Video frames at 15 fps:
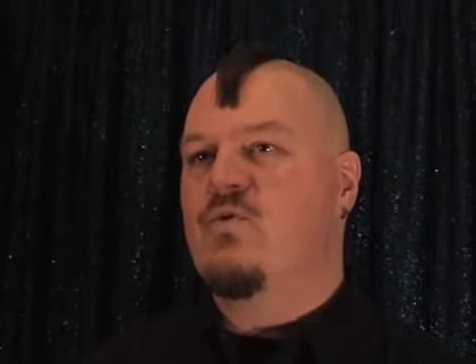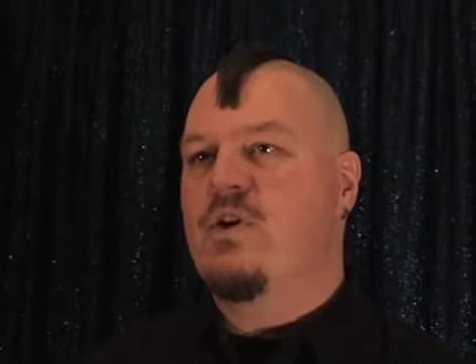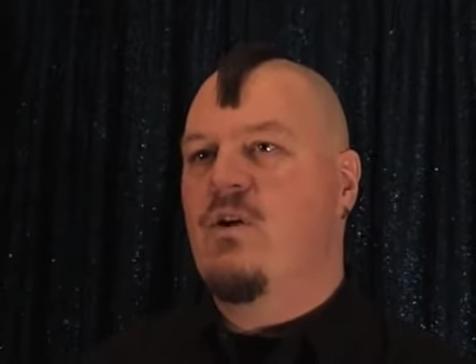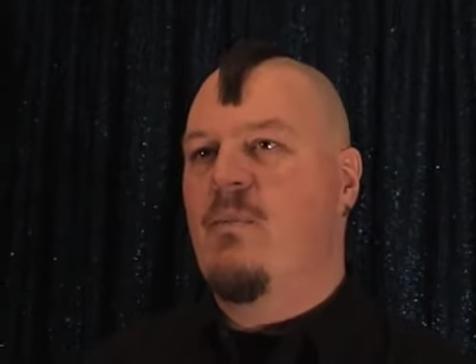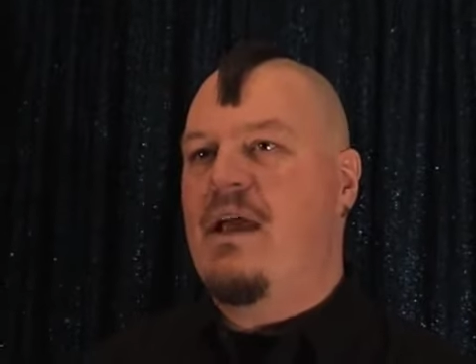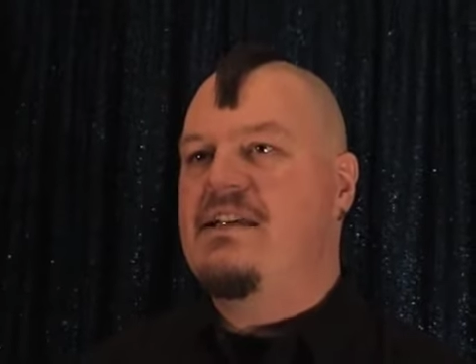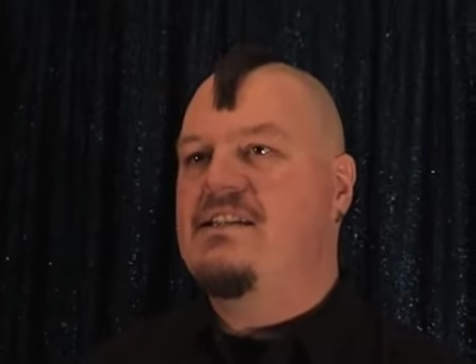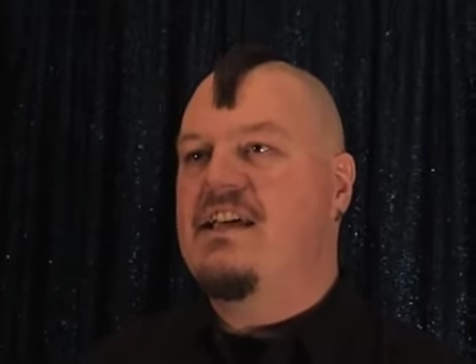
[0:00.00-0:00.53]

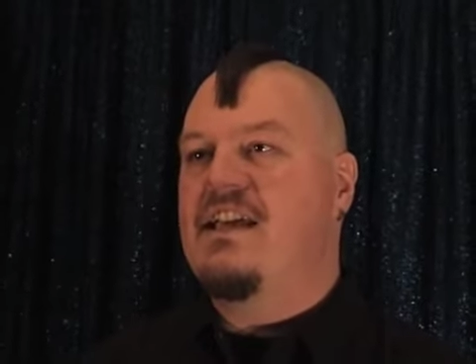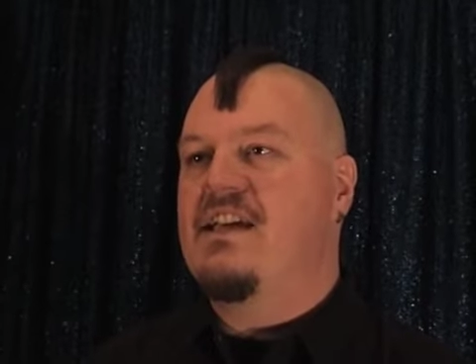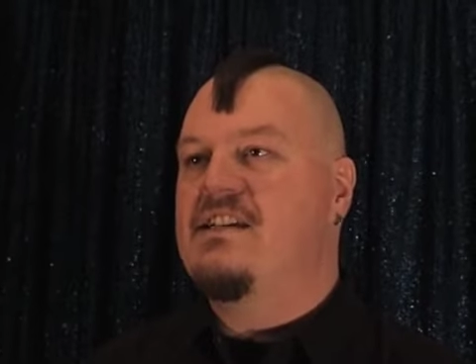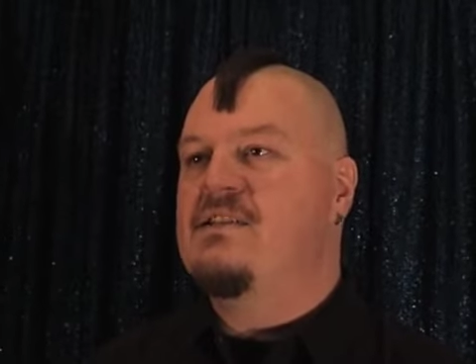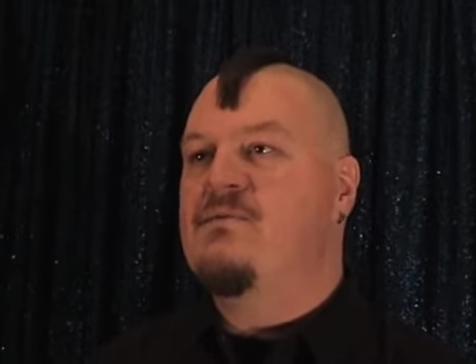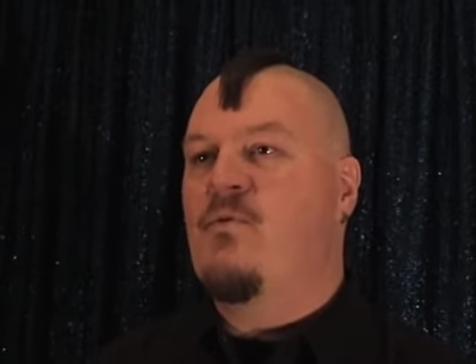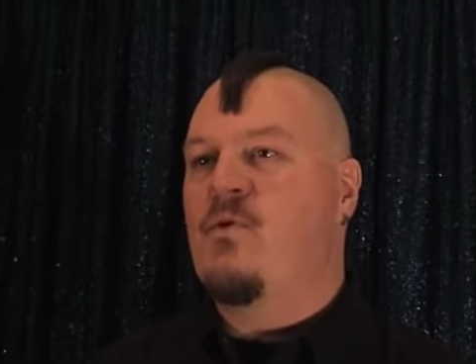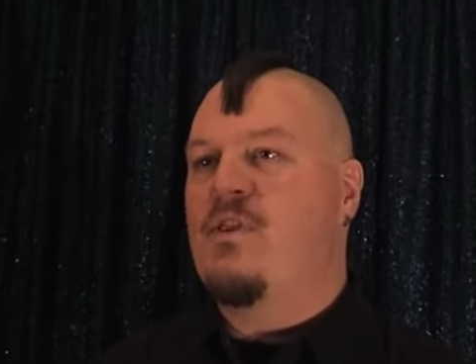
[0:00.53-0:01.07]
REALbasic
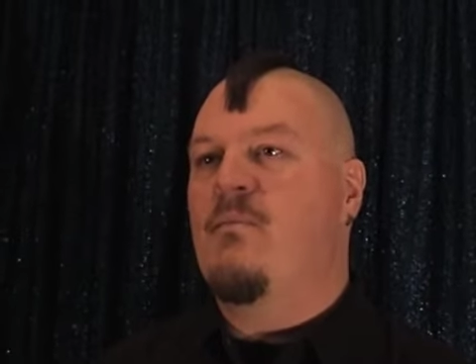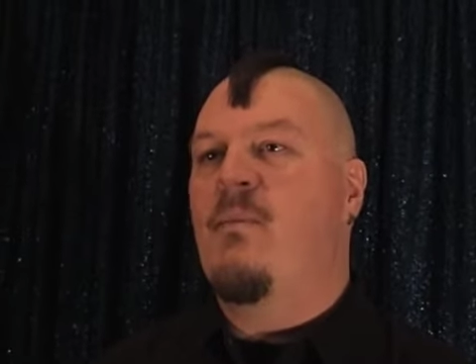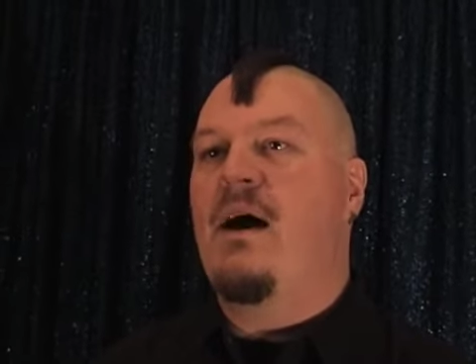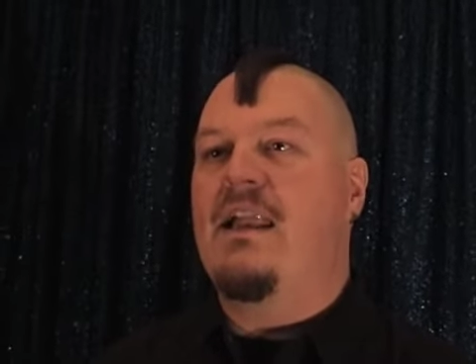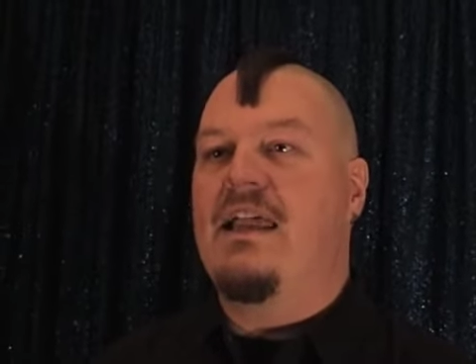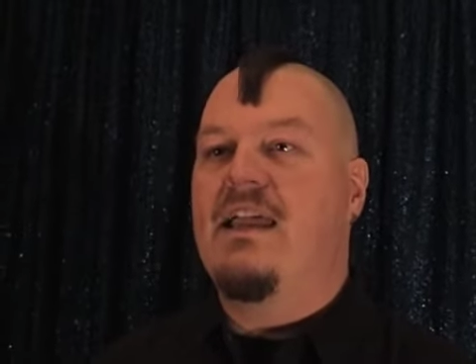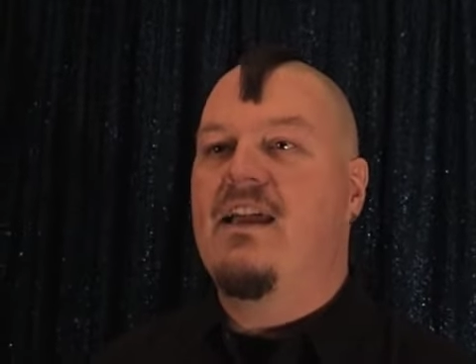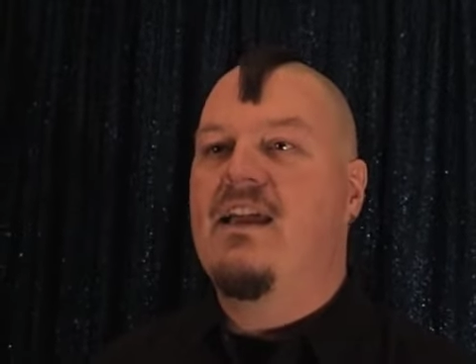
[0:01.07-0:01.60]
is for the
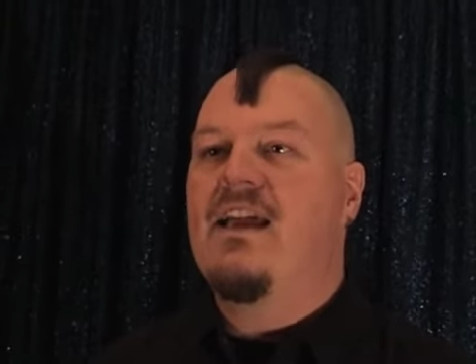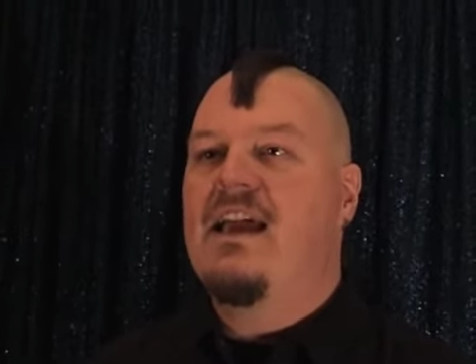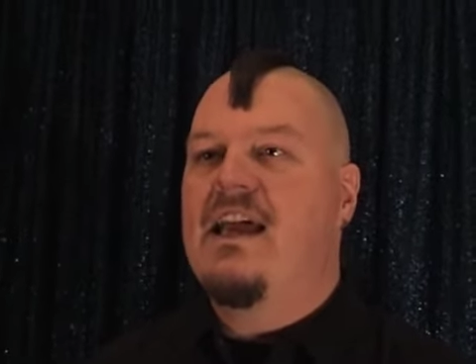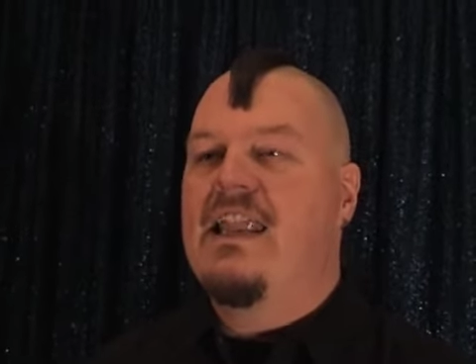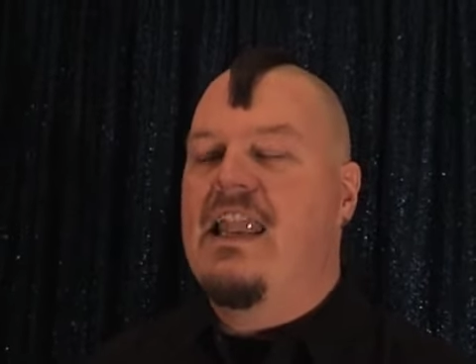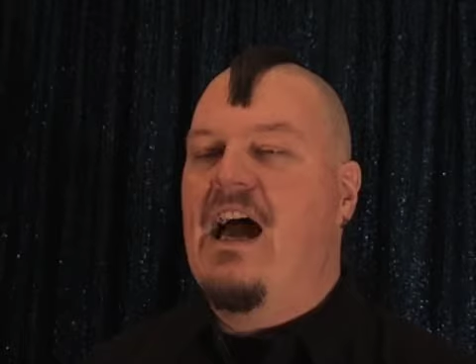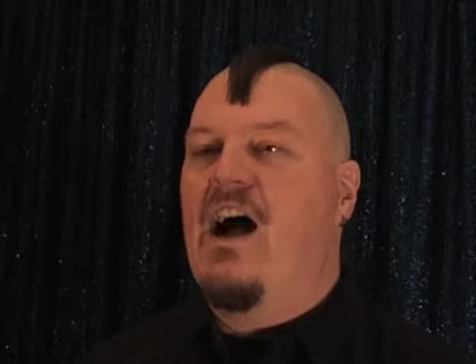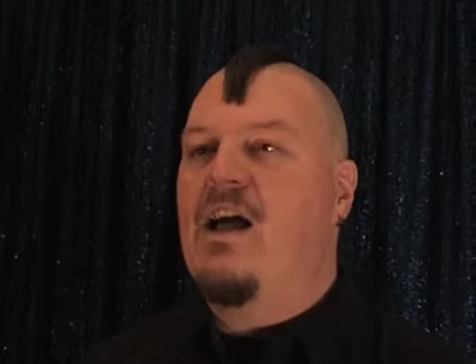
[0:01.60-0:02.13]
money.
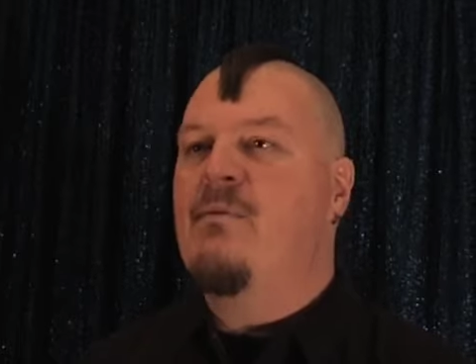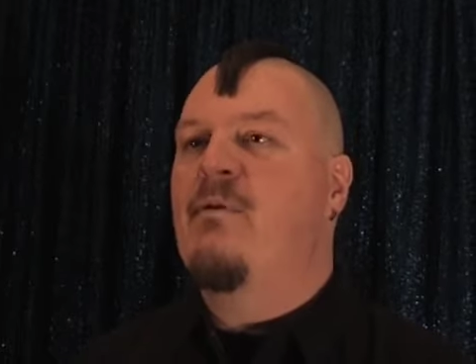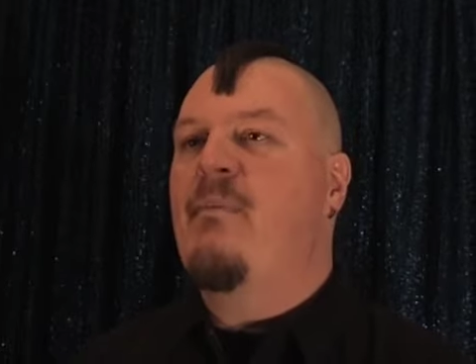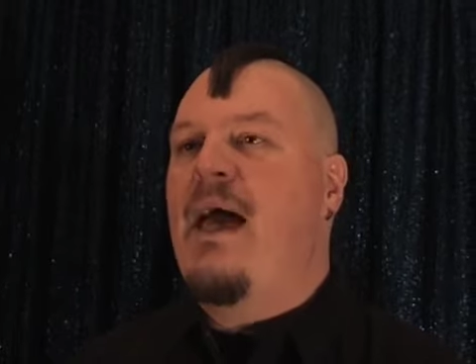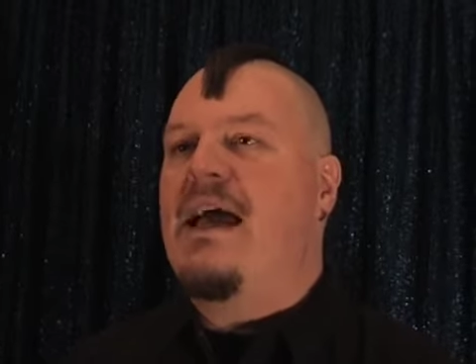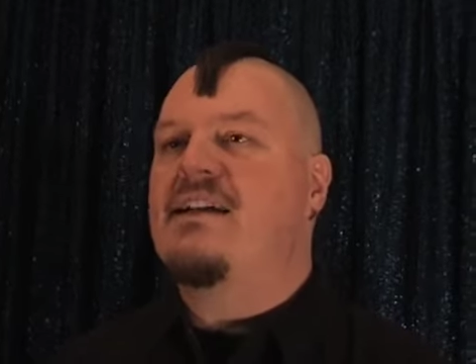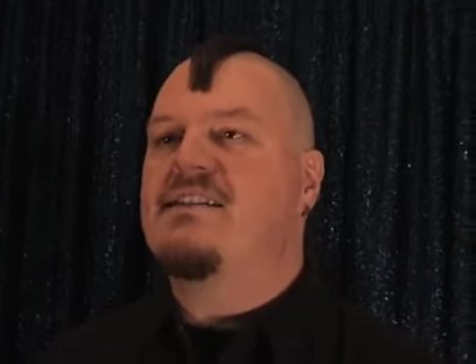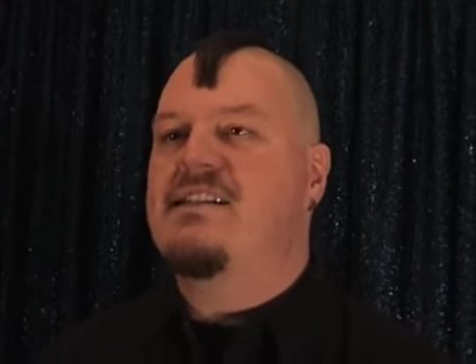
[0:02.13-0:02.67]
Now, I'm a
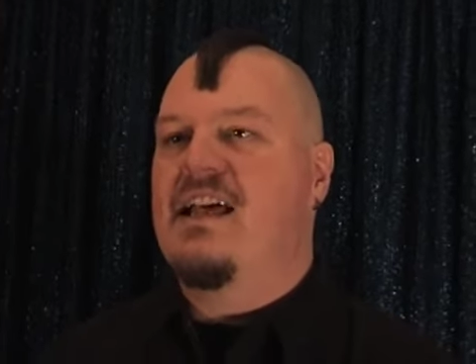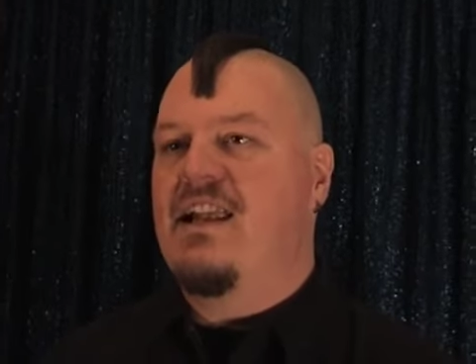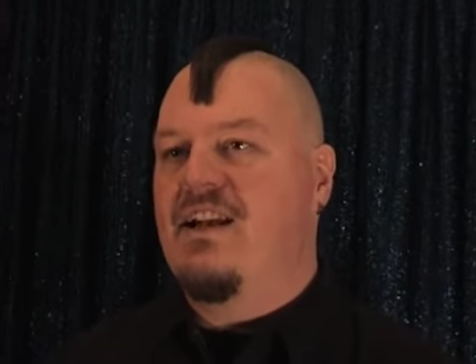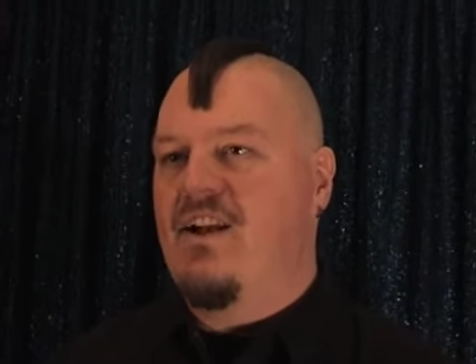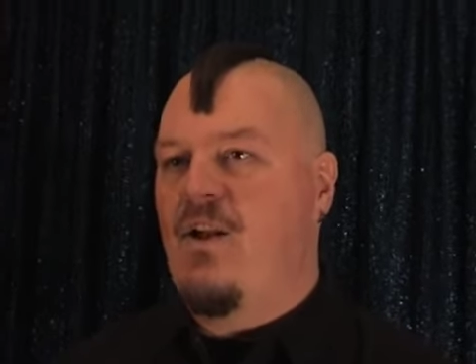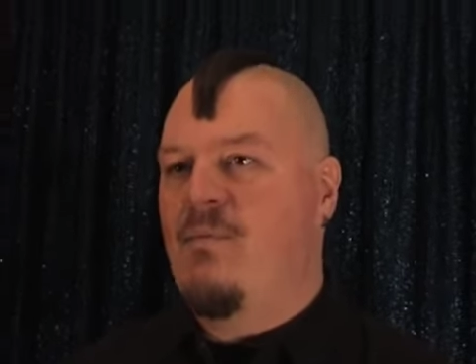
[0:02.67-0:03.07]
Mac zealot.